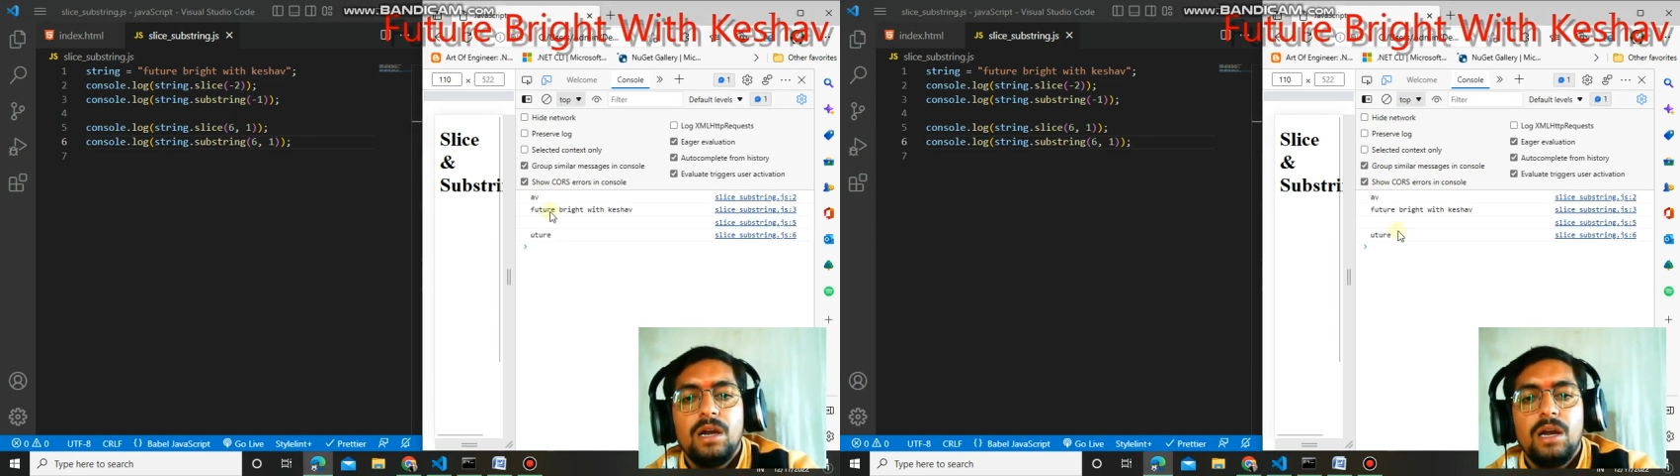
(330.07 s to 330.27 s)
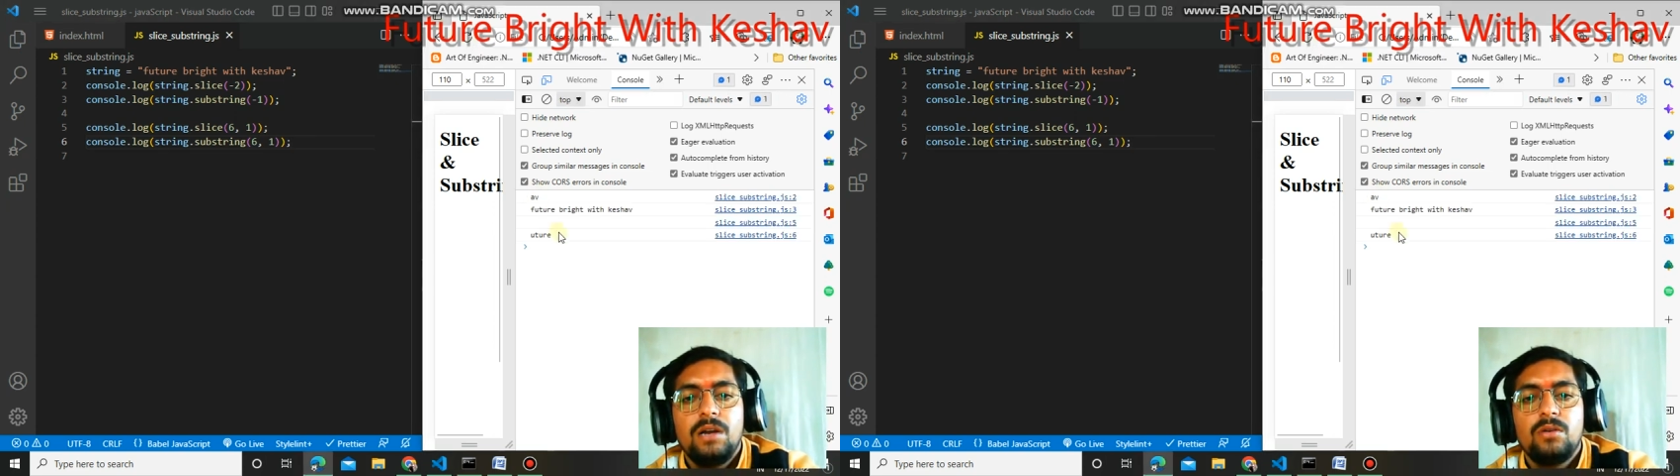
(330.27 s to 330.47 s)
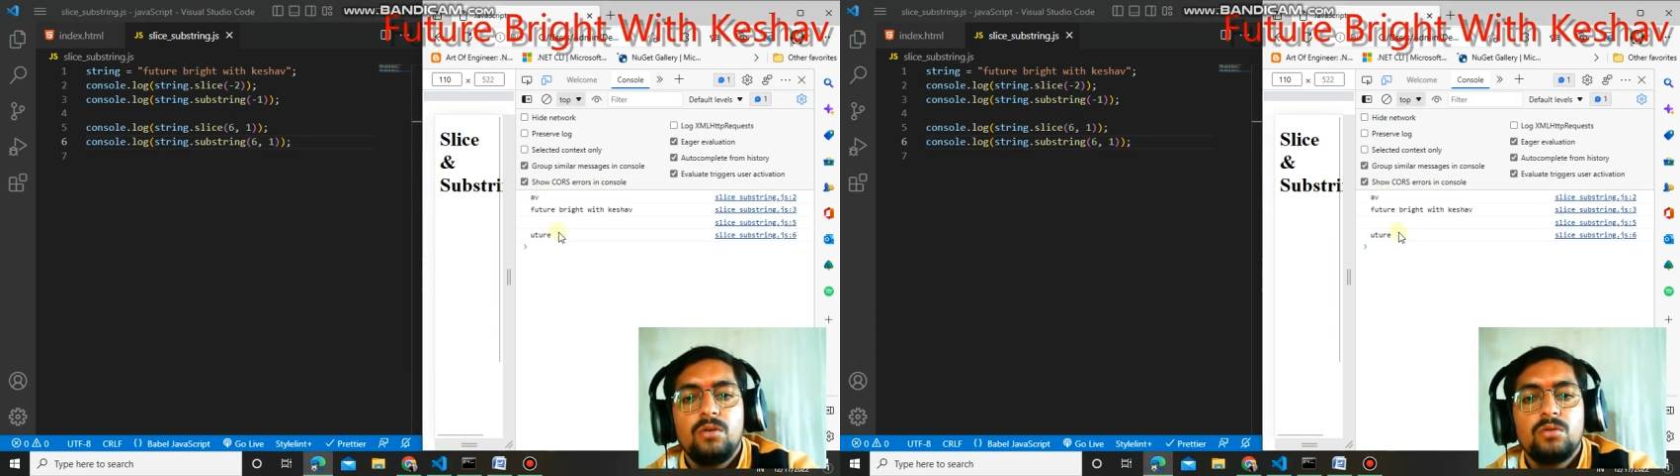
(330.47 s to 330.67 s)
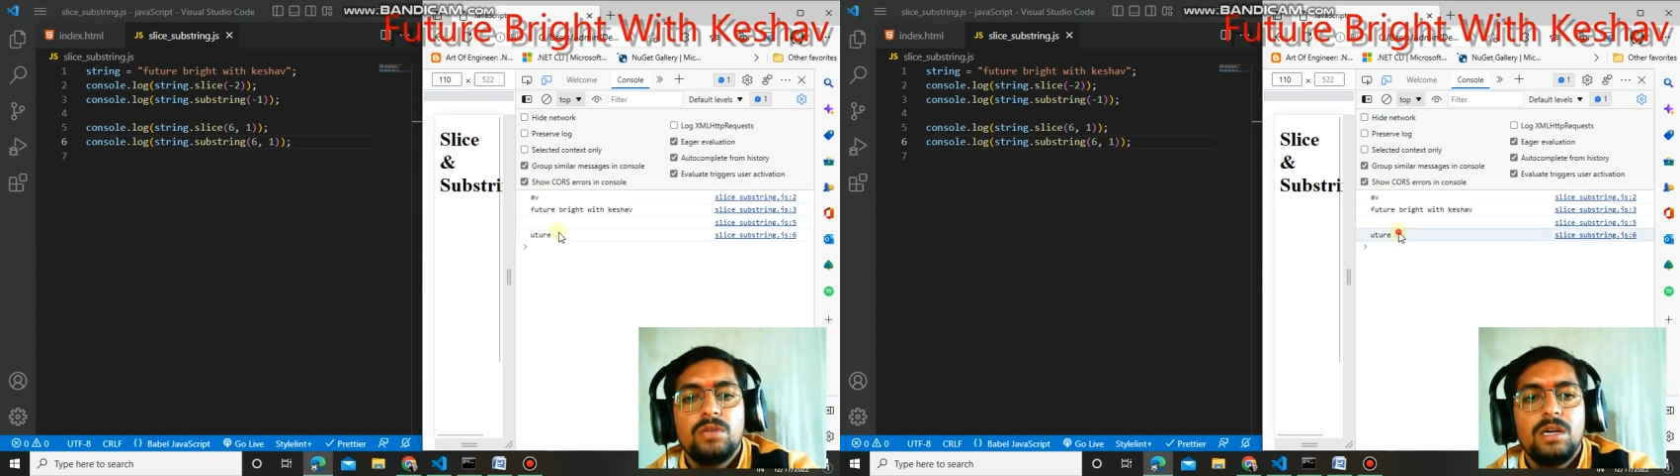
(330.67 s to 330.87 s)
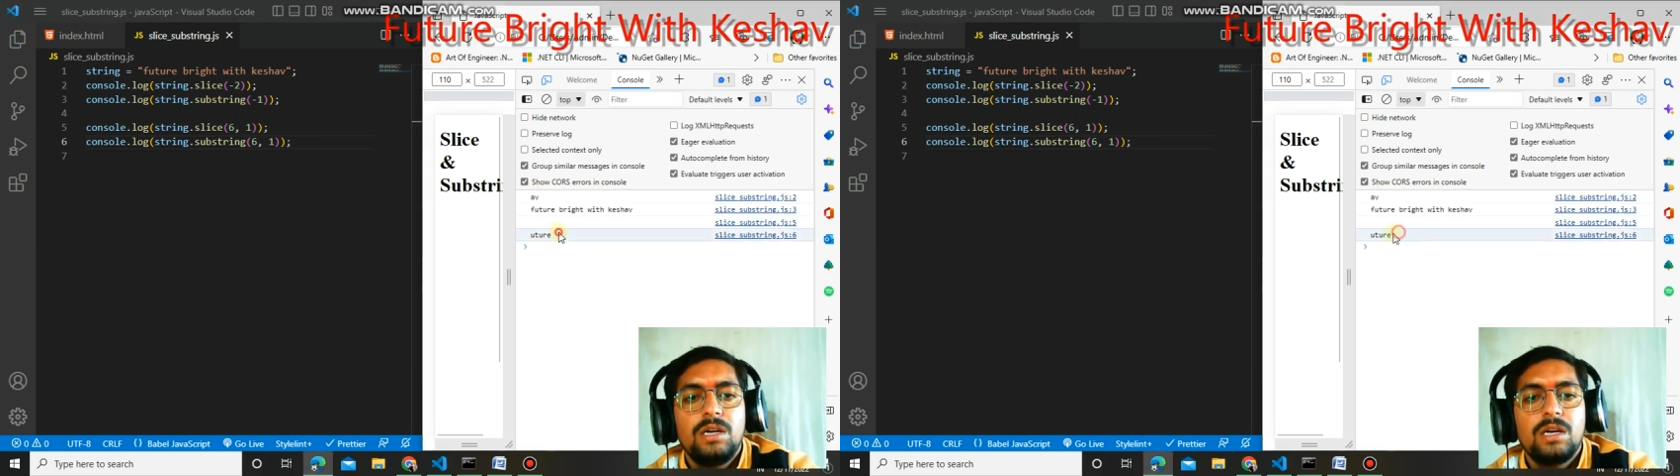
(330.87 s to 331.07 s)
and go to
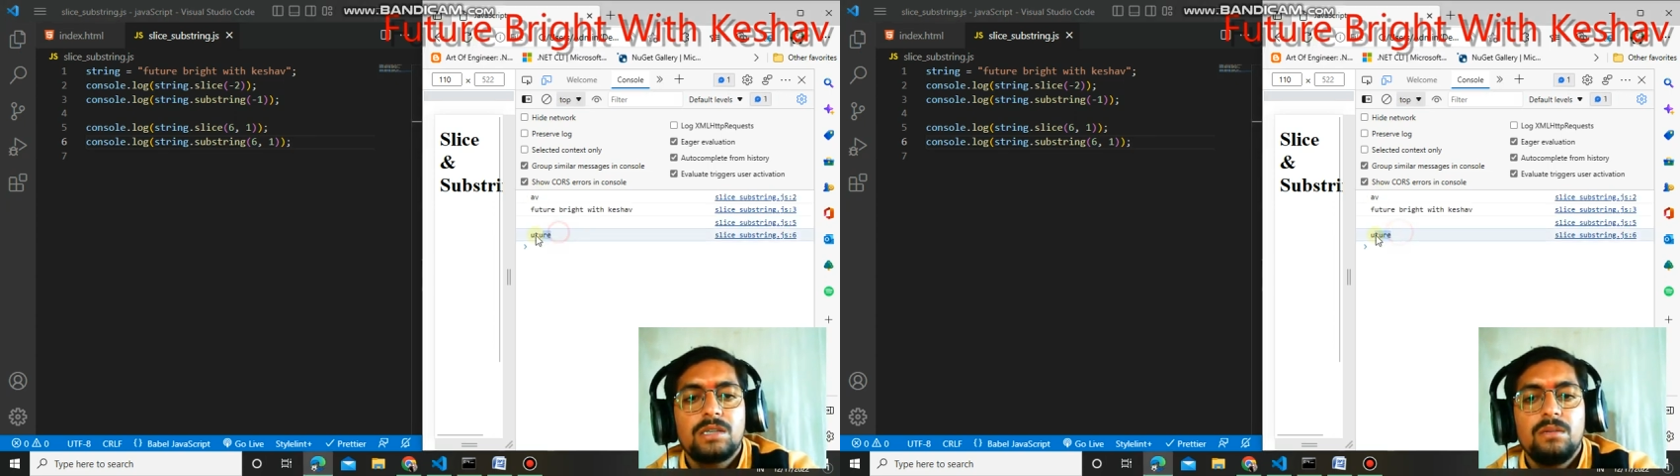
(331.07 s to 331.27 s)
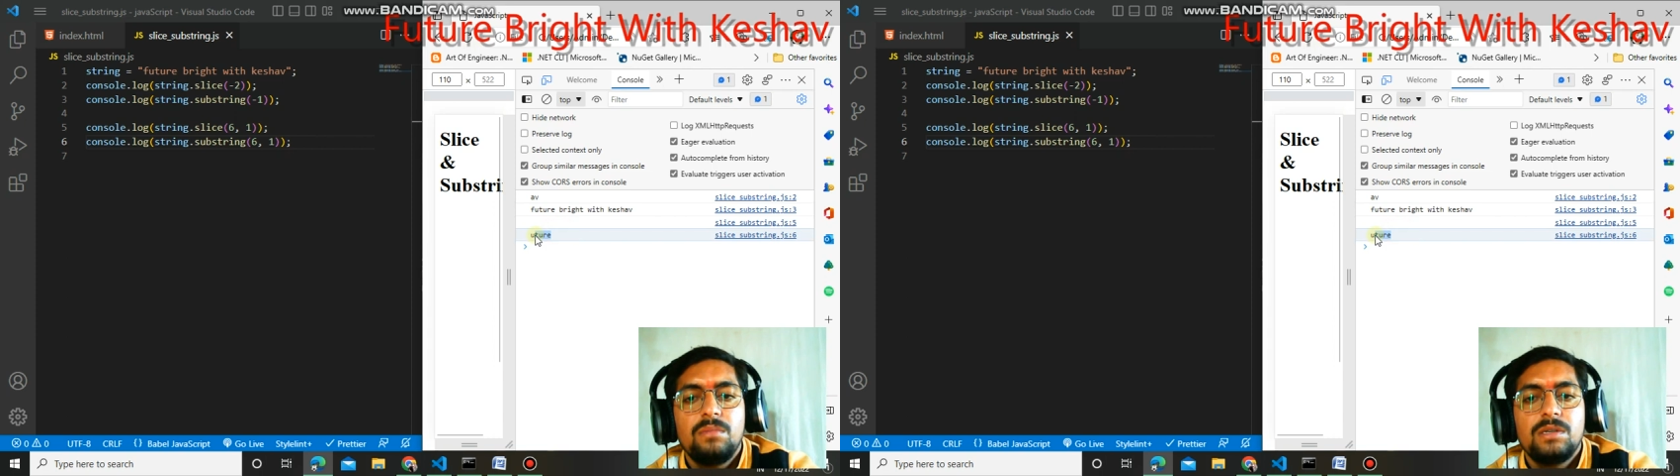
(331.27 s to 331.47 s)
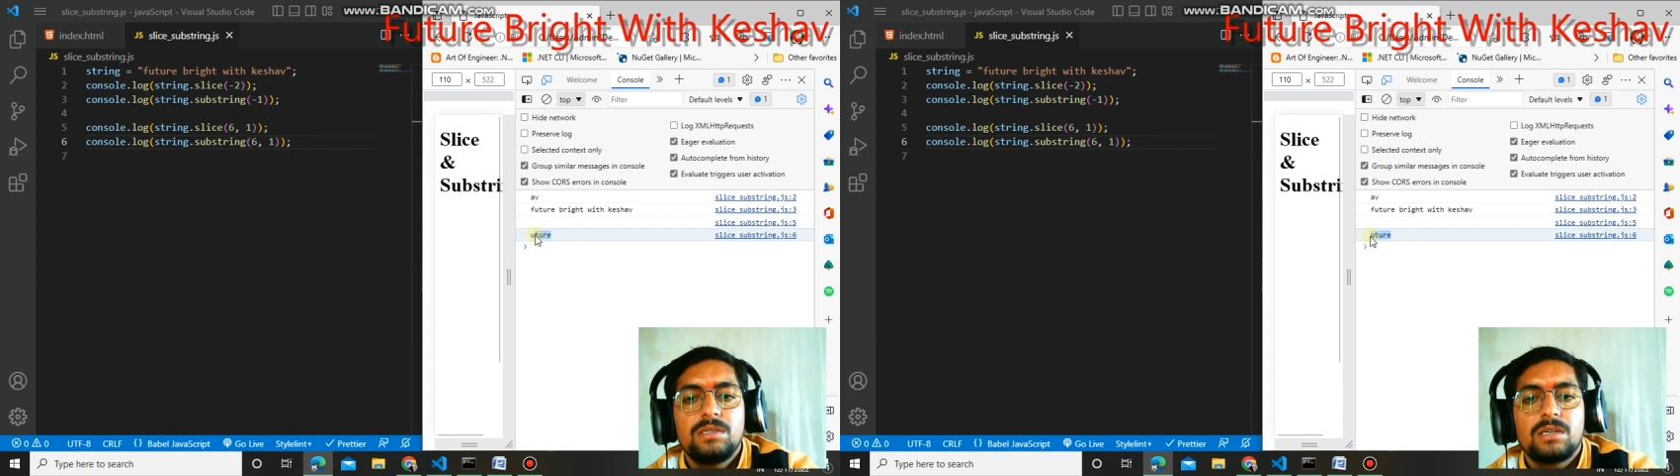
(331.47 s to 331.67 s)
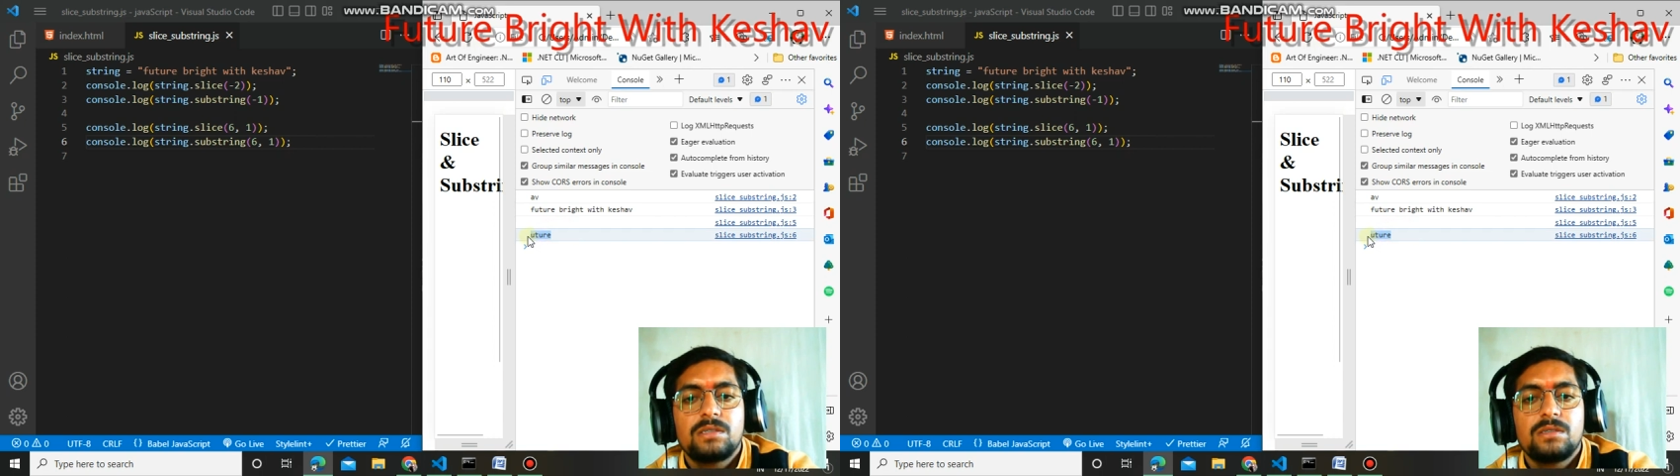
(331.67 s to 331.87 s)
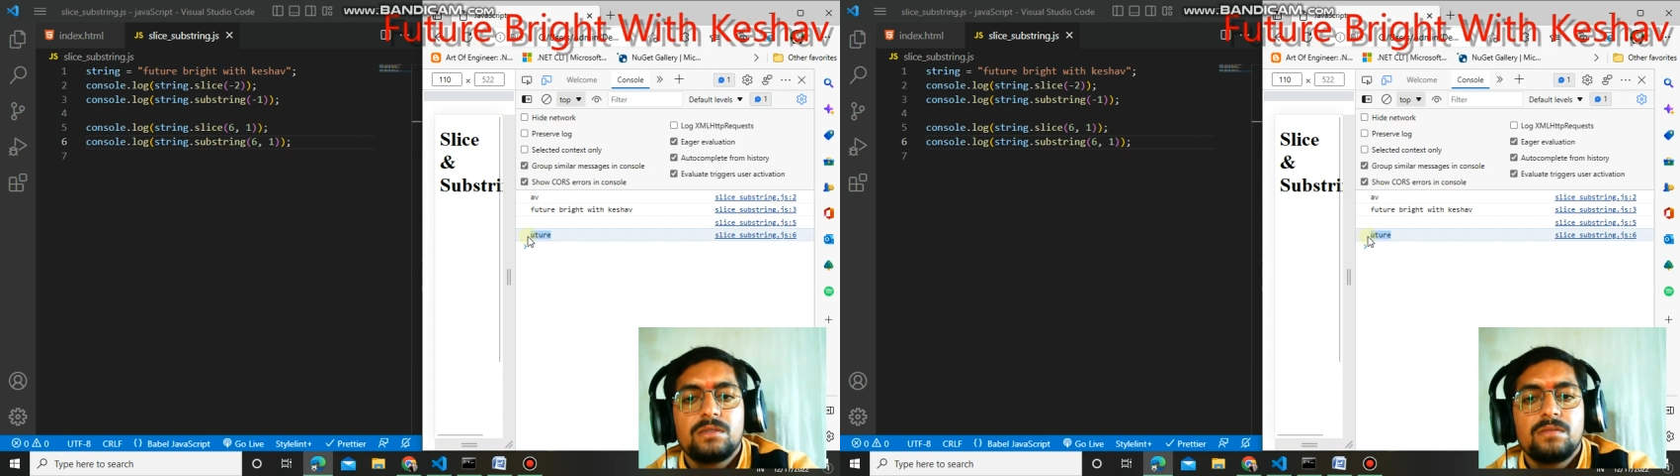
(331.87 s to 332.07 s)
the index number 6.